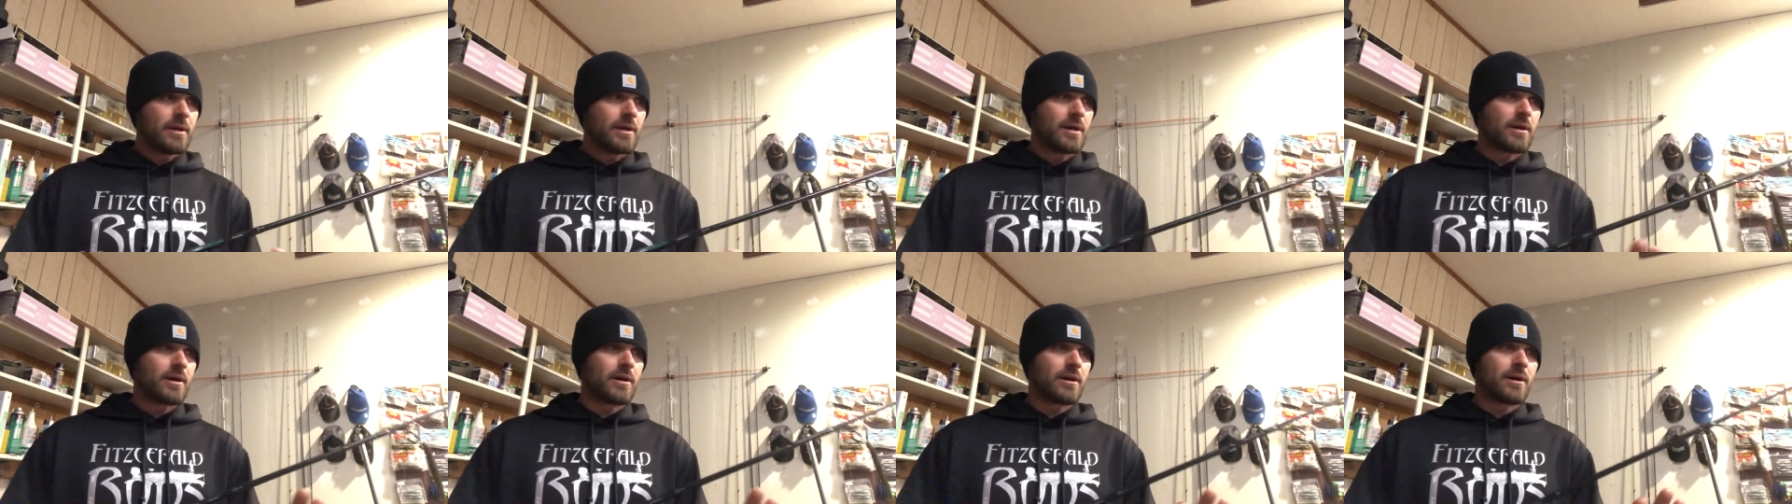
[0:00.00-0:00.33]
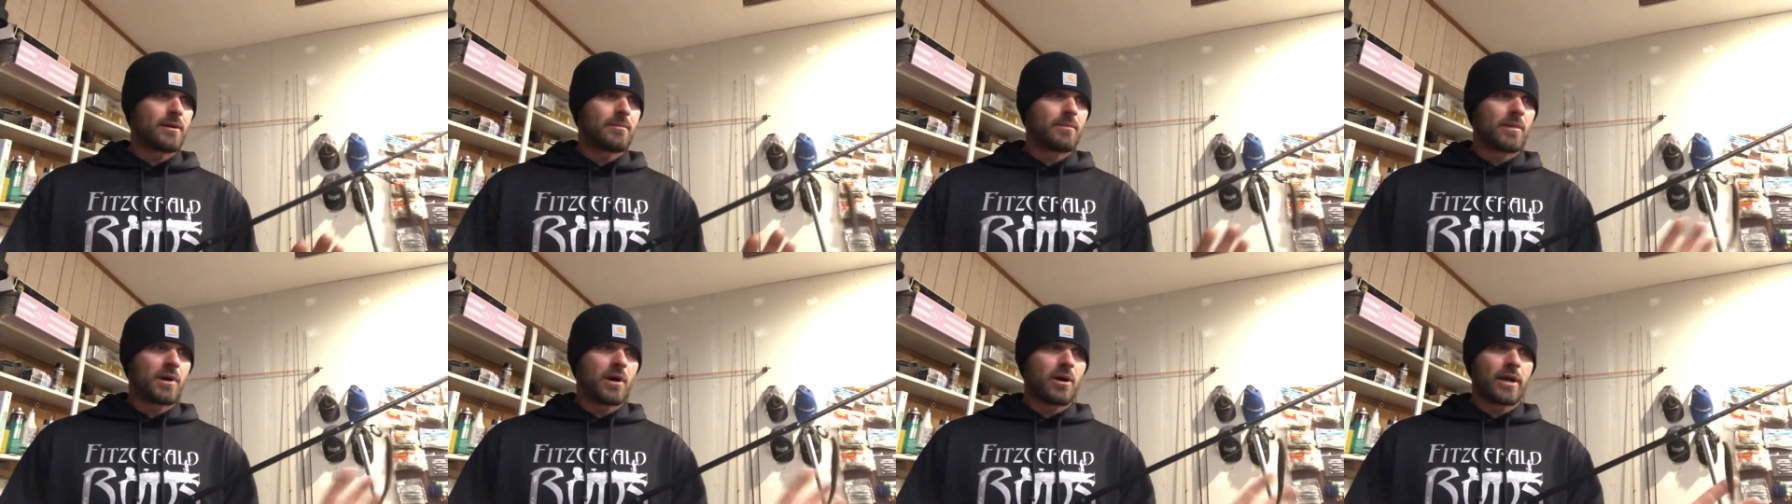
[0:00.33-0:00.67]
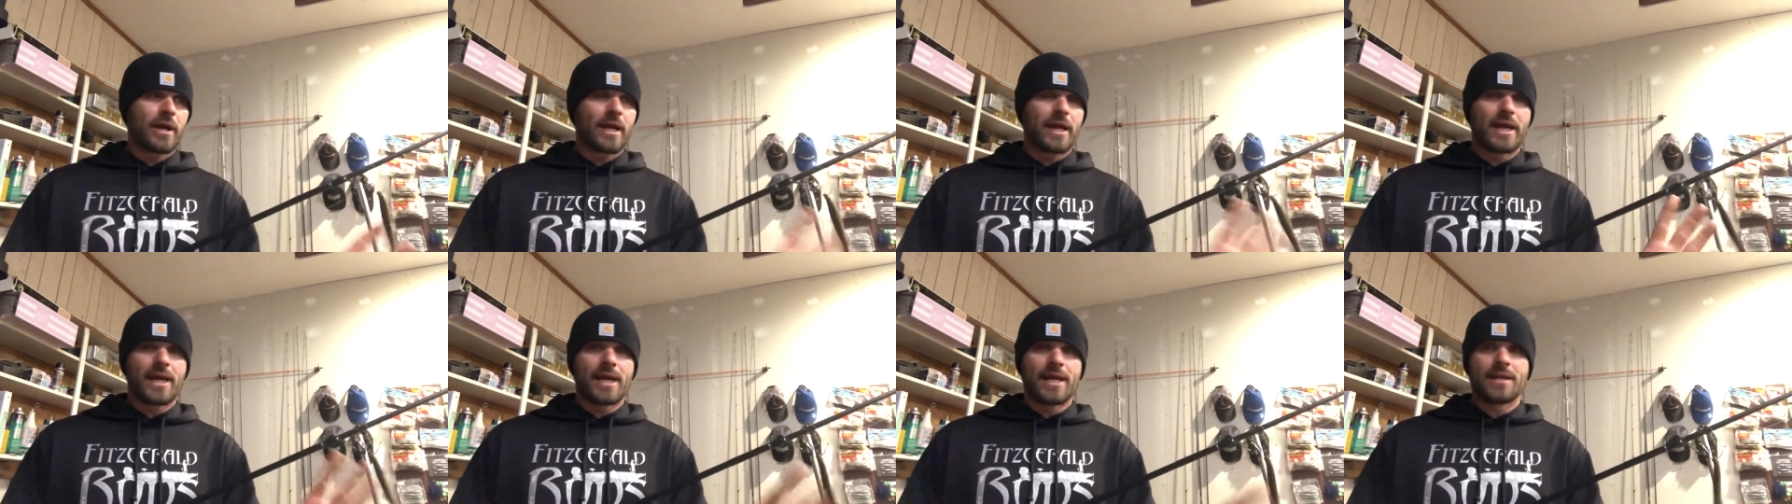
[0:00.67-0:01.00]
on
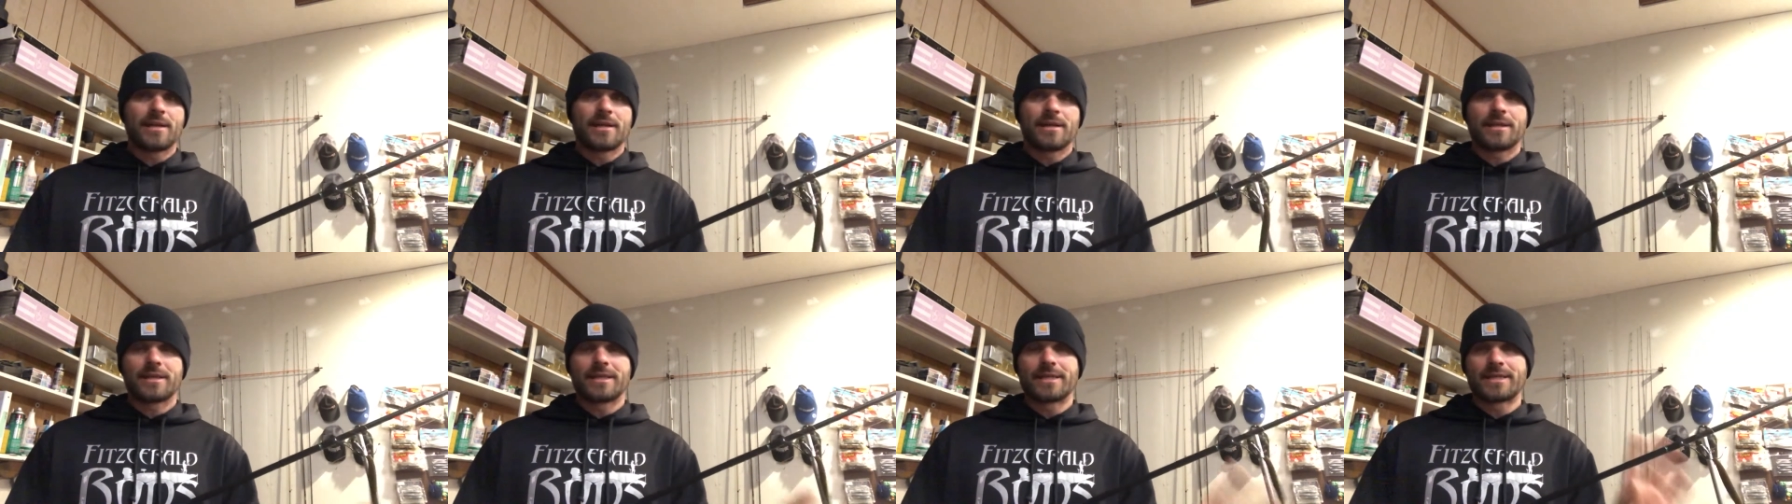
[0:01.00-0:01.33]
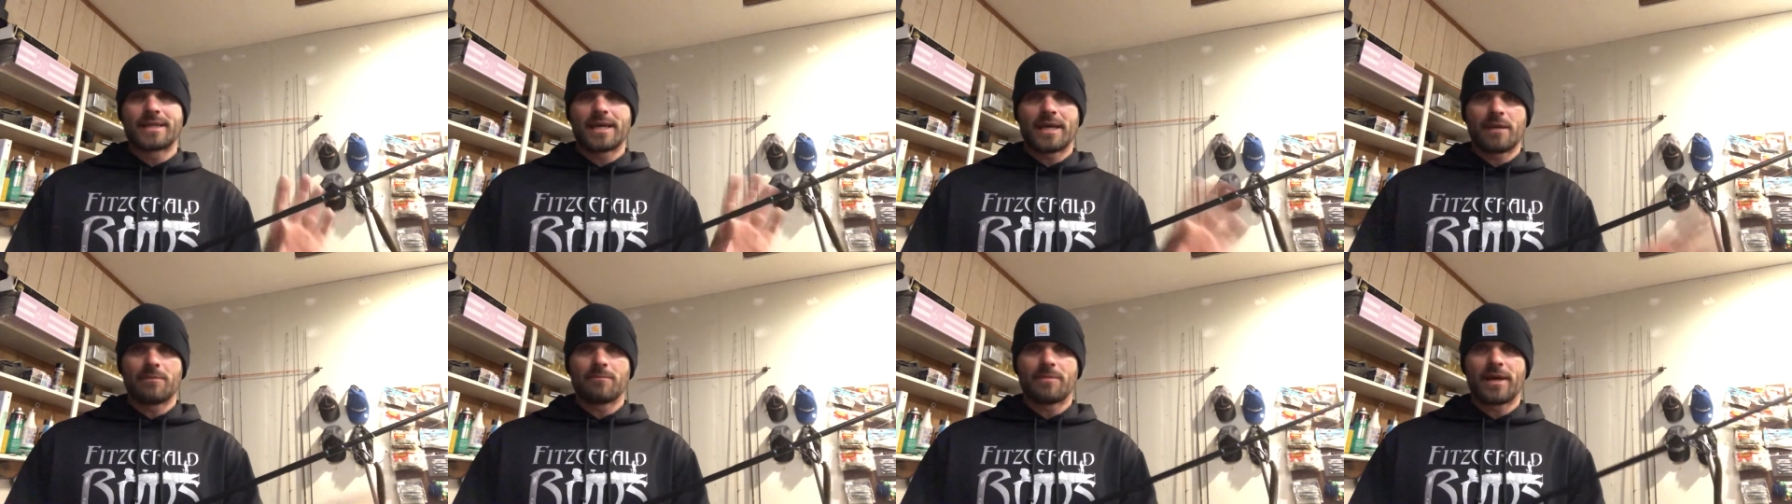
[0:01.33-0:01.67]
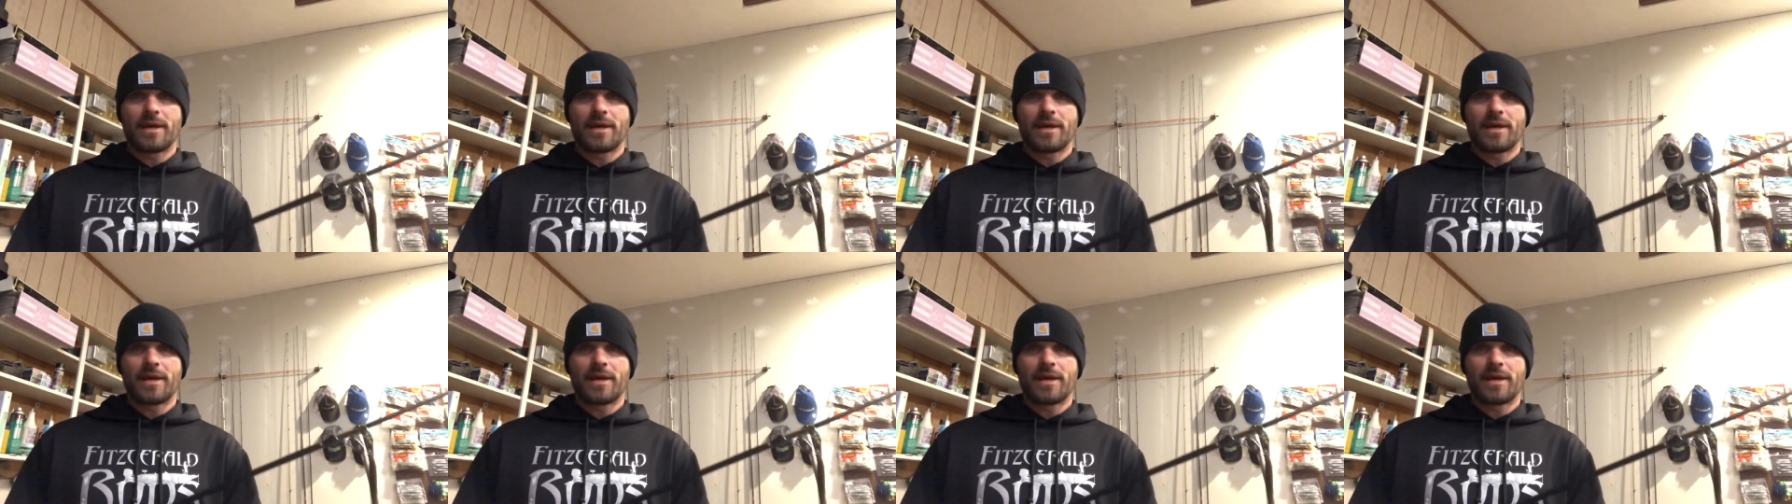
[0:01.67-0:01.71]
an 8 to 10